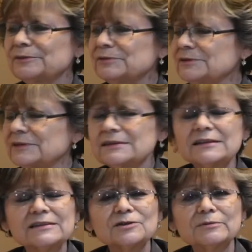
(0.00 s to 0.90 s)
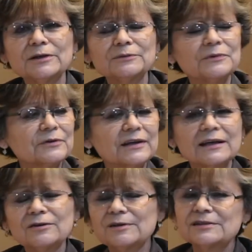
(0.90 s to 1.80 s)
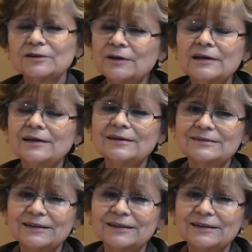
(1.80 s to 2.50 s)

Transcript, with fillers: expects, they get resolved.